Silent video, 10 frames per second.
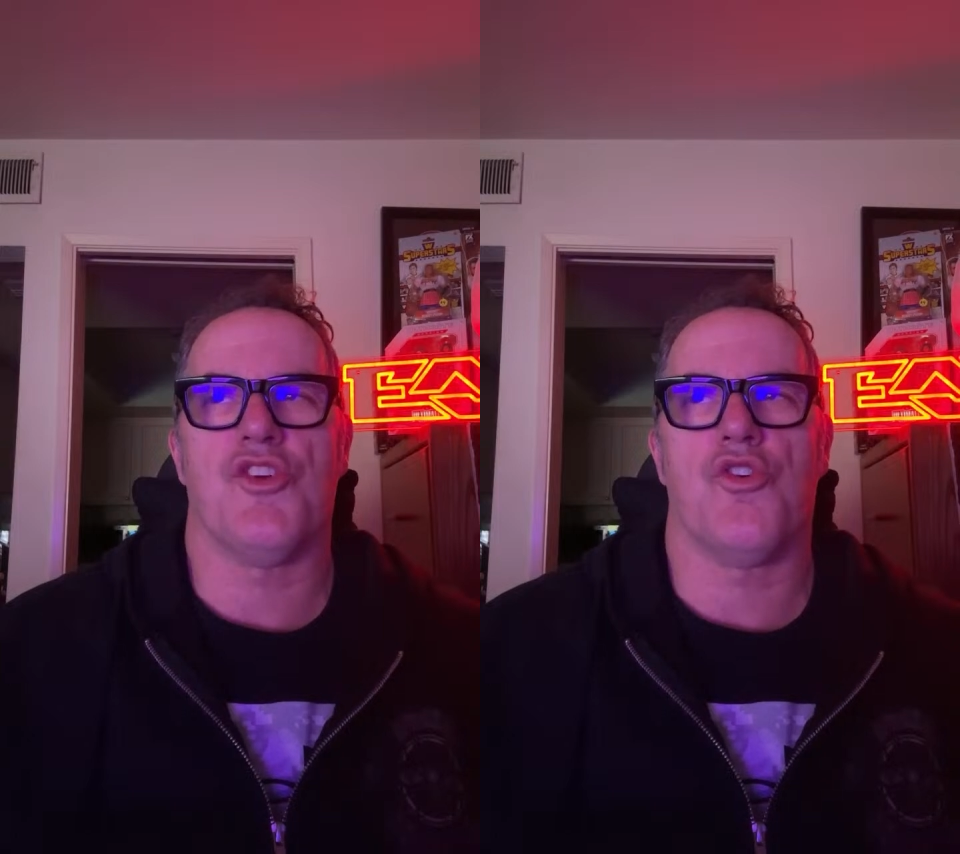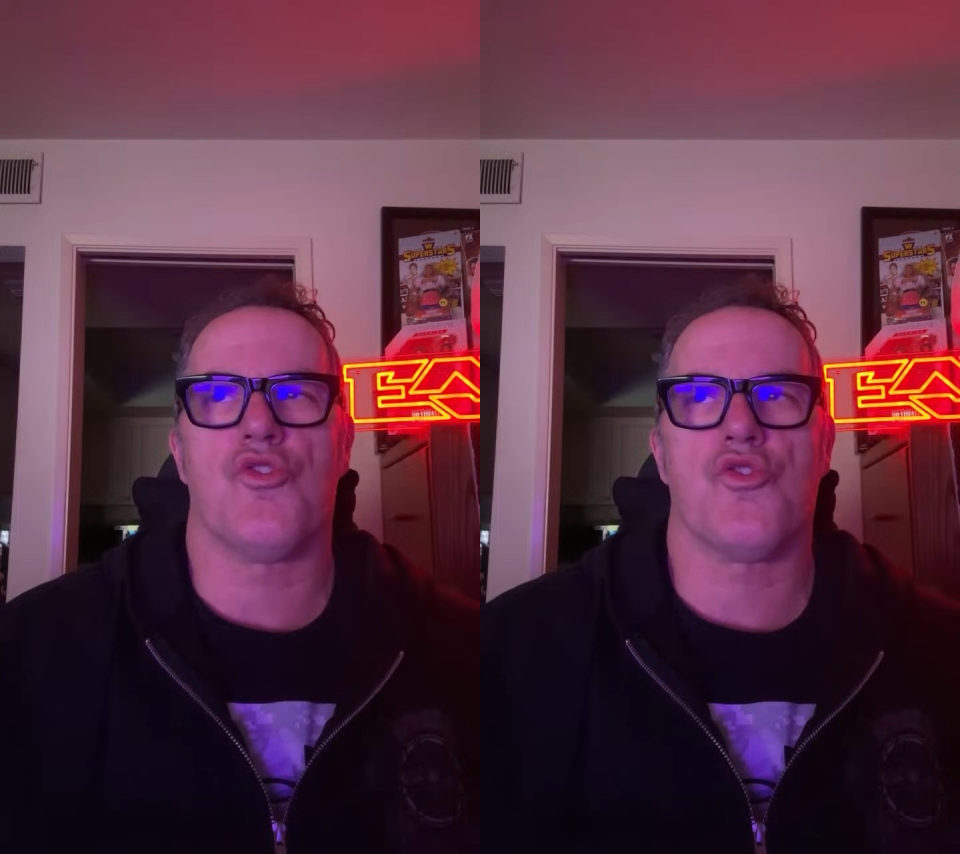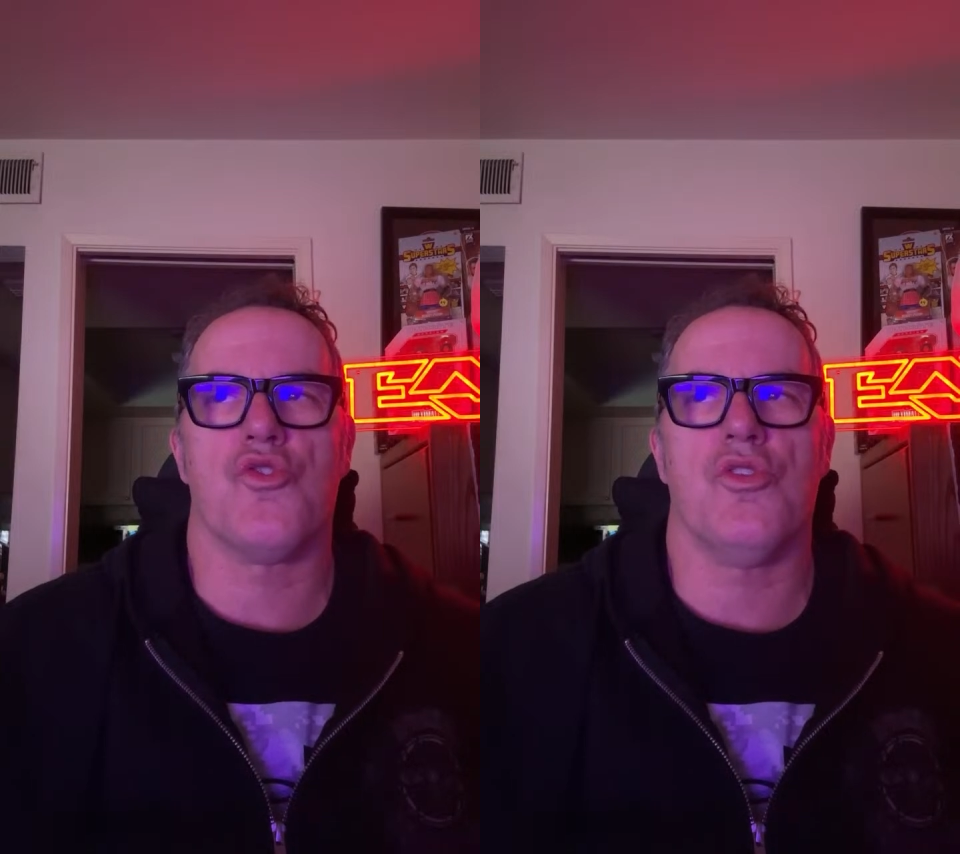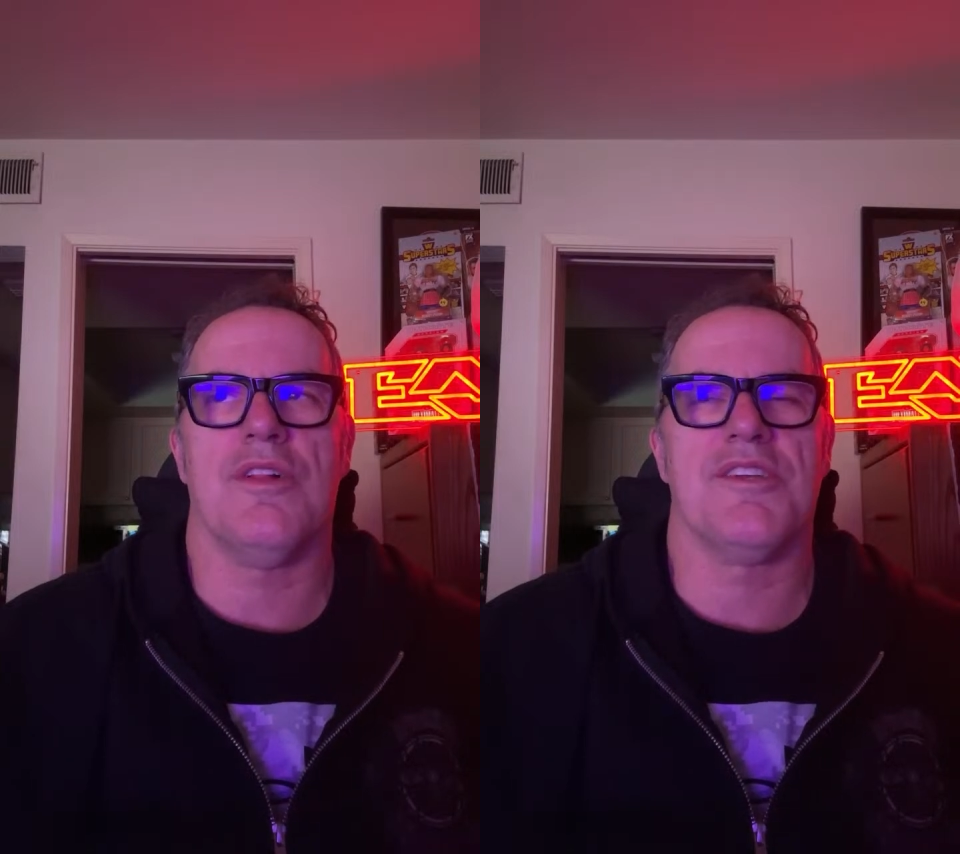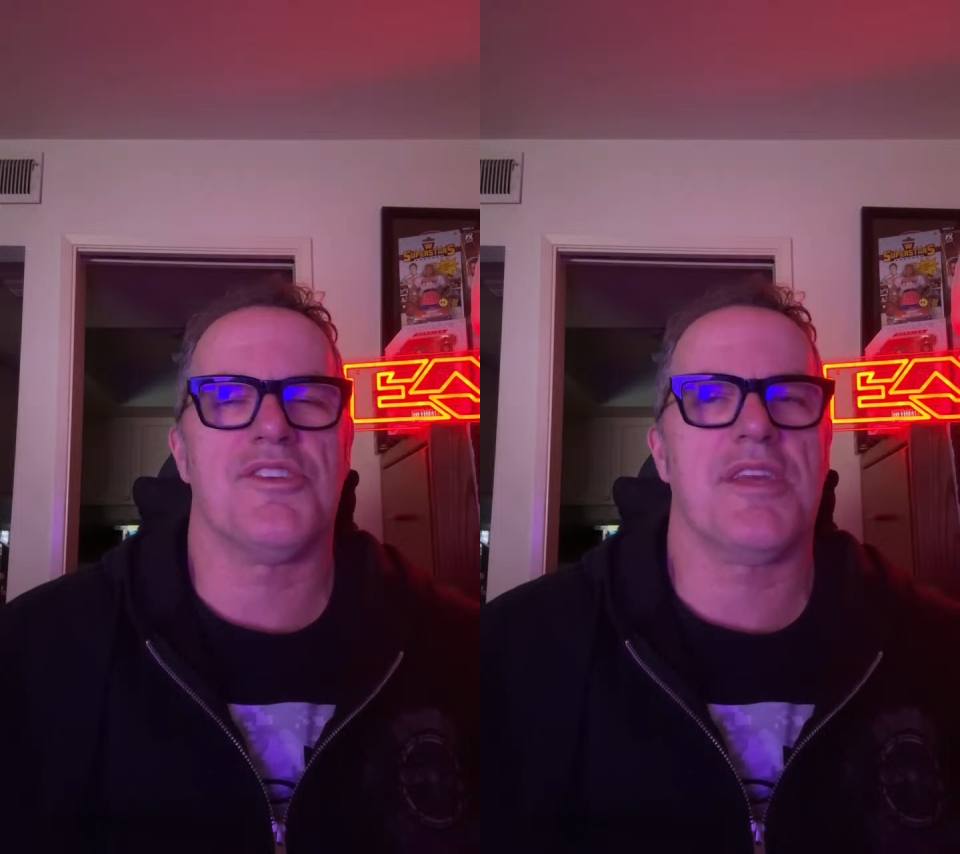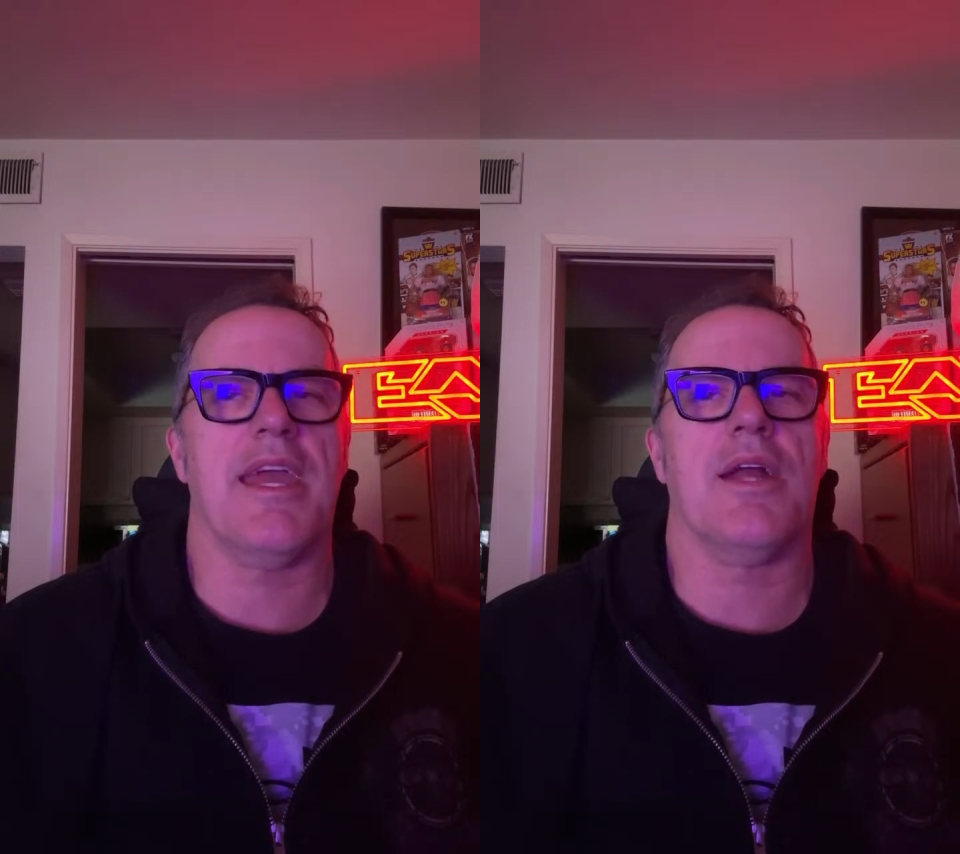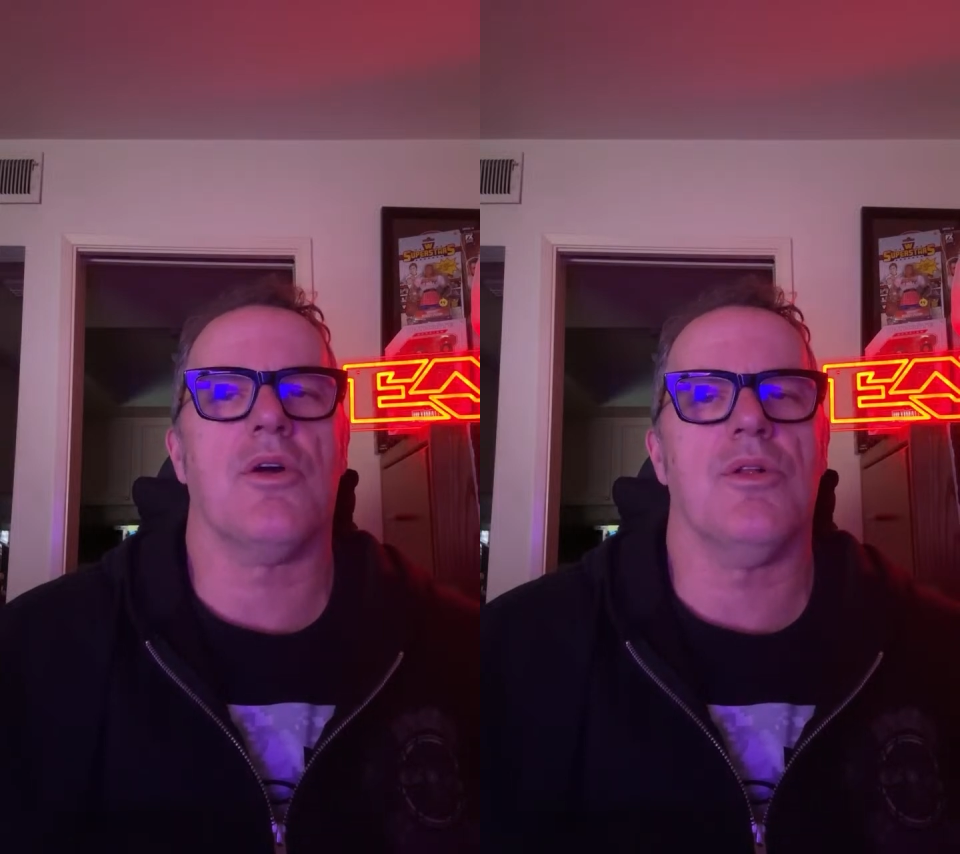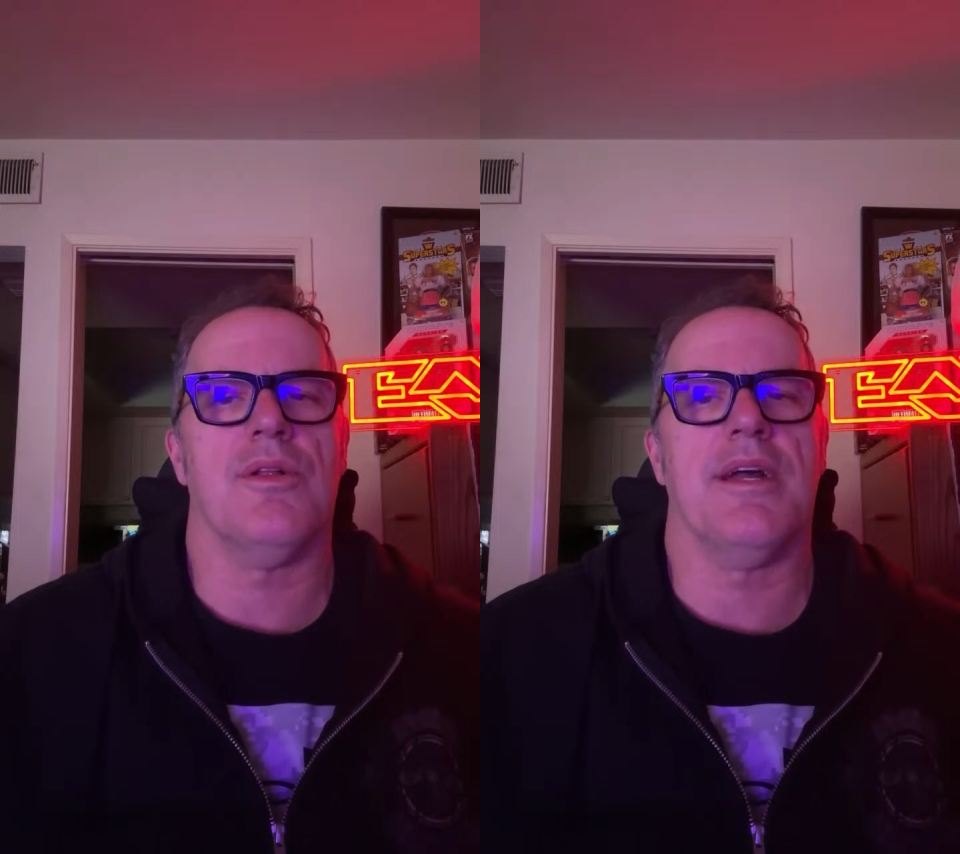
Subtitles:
Earl Skakel,